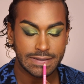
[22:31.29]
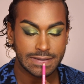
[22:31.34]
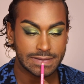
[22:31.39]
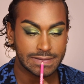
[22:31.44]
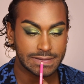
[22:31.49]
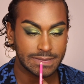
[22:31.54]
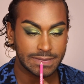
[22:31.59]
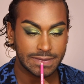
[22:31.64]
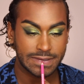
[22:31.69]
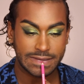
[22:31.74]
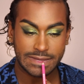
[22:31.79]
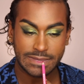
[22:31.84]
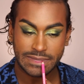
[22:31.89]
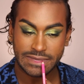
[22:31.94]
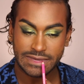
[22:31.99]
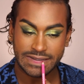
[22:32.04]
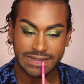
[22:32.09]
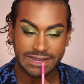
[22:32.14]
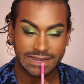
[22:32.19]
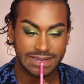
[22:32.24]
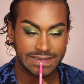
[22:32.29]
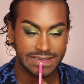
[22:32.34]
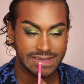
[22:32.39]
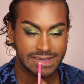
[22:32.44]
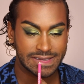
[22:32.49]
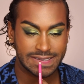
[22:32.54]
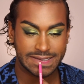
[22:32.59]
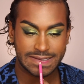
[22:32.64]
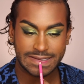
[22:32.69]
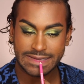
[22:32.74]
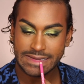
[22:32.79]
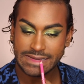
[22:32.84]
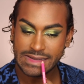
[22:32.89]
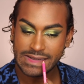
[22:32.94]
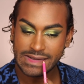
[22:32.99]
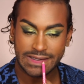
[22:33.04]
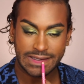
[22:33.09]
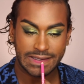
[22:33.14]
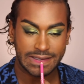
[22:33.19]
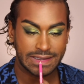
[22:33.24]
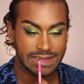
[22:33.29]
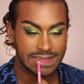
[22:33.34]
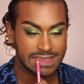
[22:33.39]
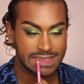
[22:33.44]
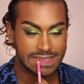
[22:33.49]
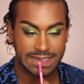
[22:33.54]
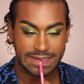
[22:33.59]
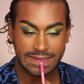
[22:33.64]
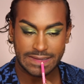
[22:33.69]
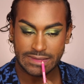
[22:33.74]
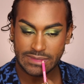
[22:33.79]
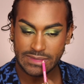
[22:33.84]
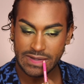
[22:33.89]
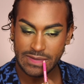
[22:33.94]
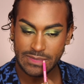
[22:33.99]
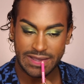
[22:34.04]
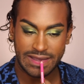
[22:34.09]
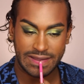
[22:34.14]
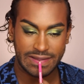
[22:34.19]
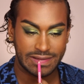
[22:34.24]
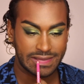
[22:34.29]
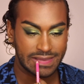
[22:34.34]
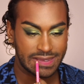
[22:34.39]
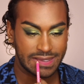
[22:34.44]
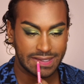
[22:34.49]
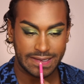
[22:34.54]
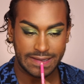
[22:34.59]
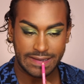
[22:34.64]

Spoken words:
so I'm gonna apply this in the center of my mouth.